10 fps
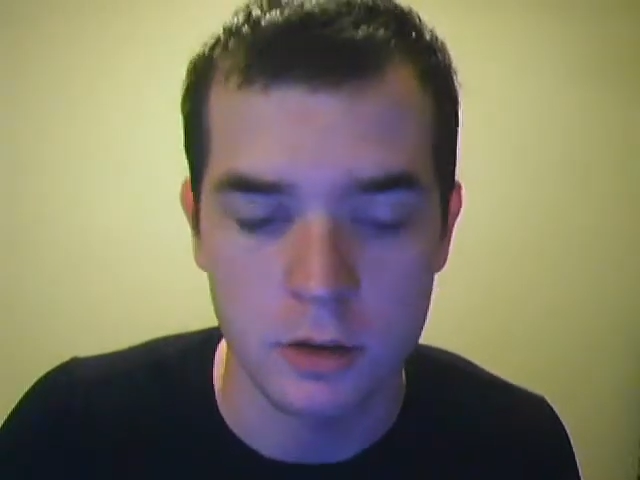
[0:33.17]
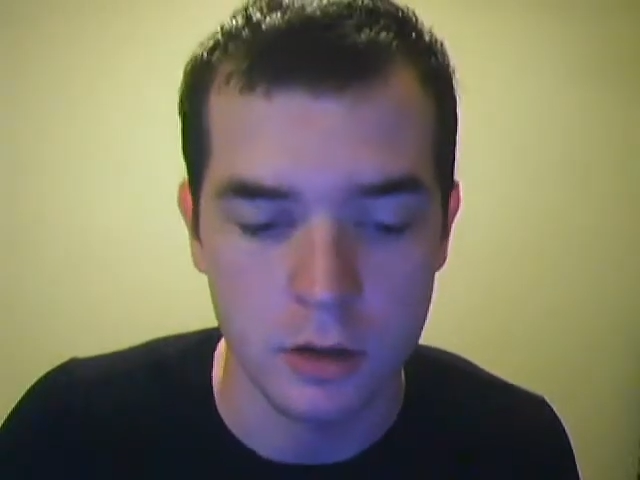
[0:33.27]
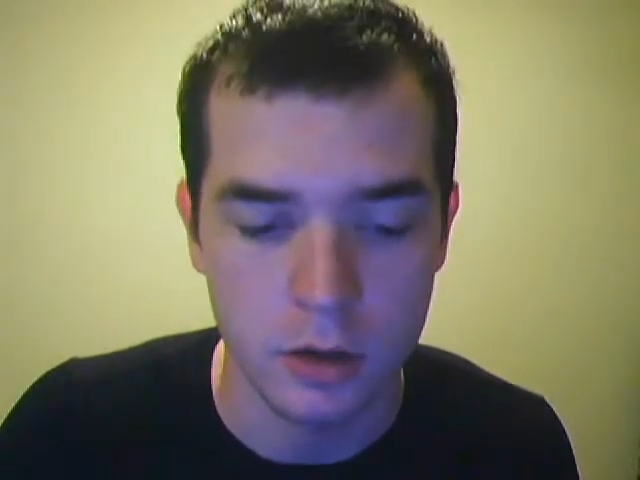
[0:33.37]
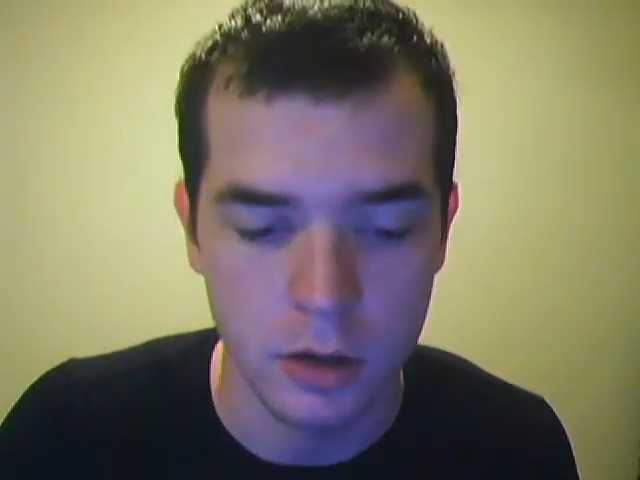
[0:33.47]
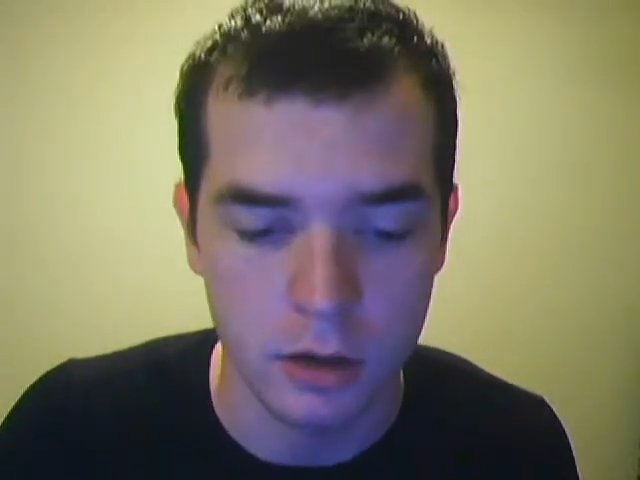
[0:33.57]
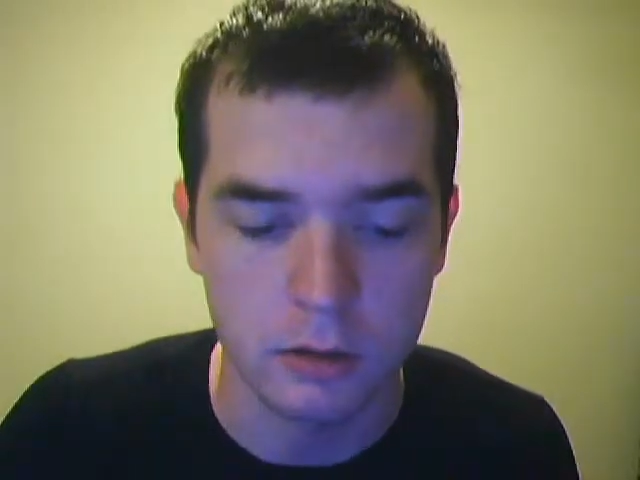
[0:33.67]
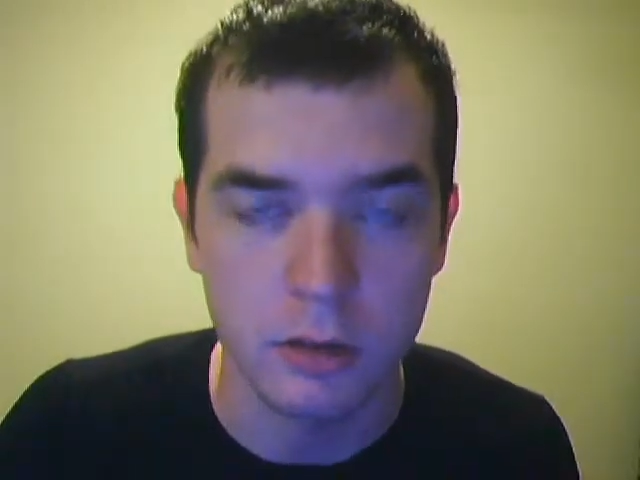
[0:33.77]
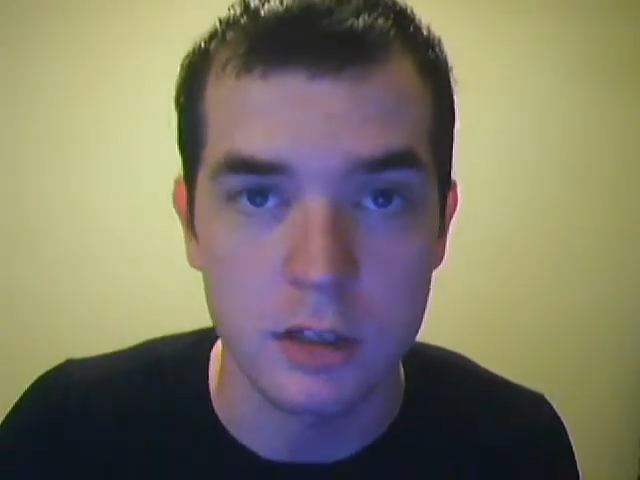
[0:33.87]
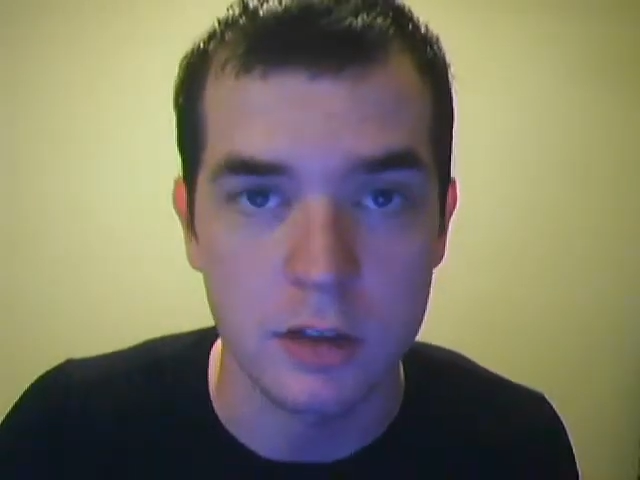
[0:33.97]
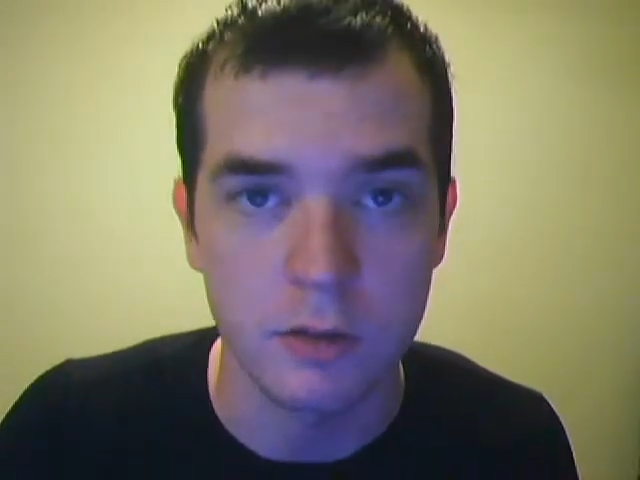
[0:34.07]
so you can
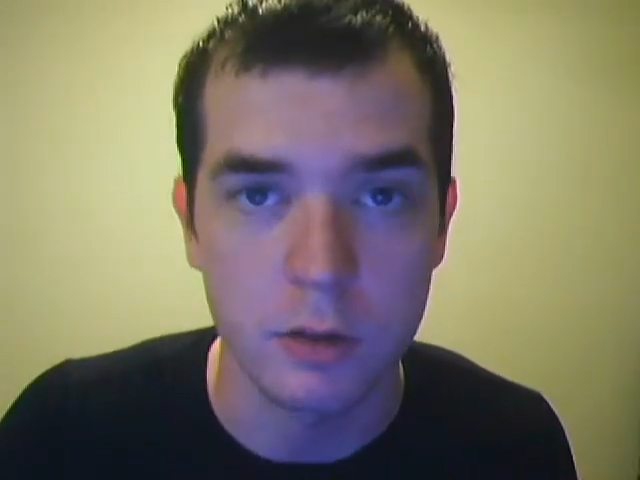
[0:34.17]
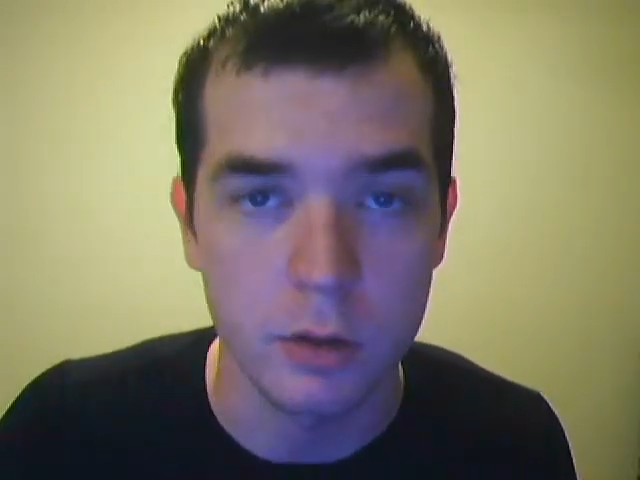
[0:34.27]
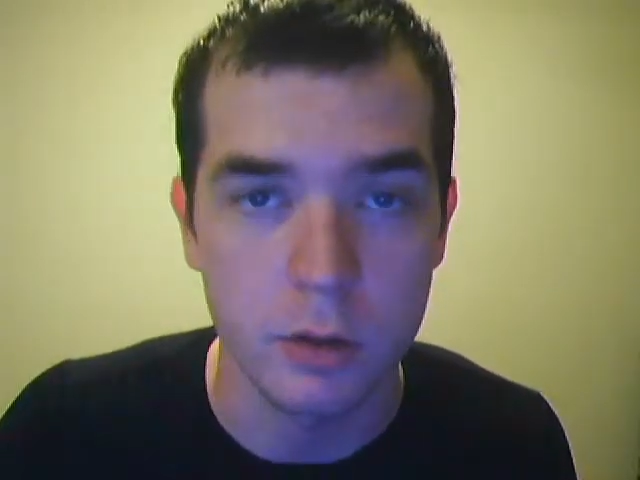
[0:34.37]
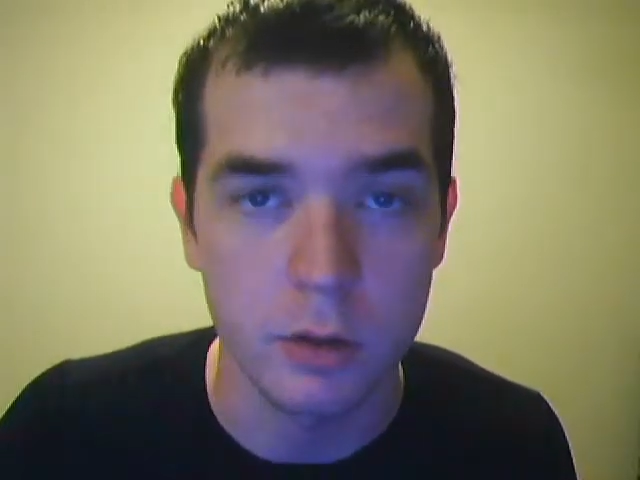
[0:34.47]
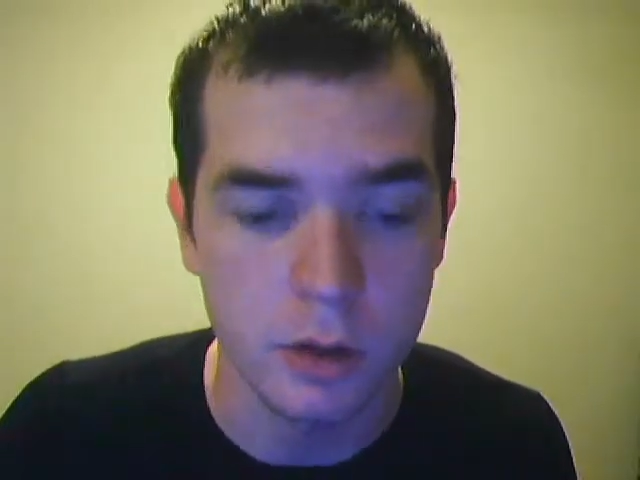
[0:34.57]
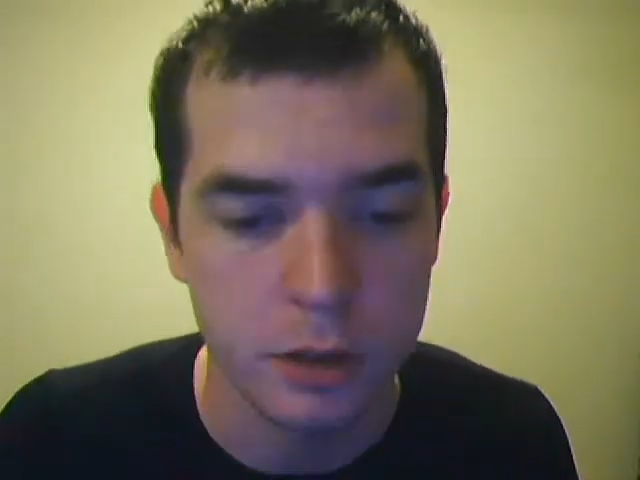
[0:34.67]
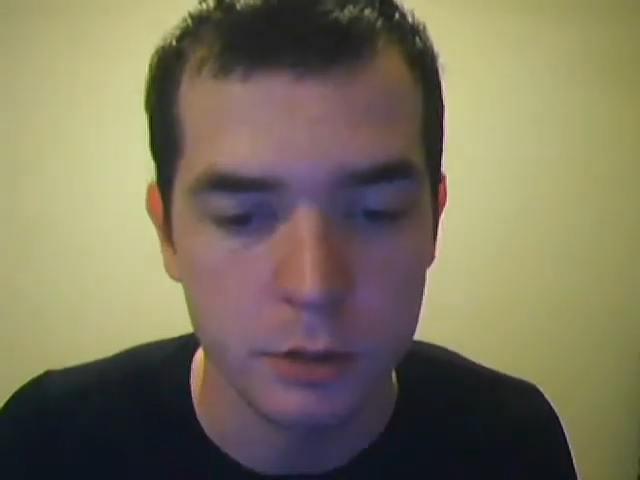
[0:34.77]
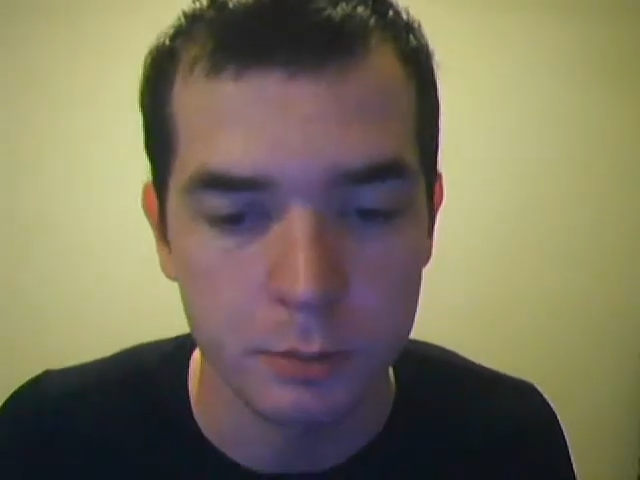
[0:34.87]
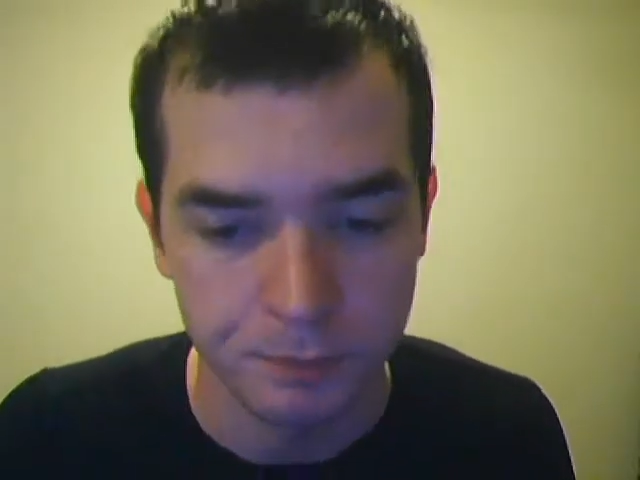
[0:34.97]
listen if you really want to.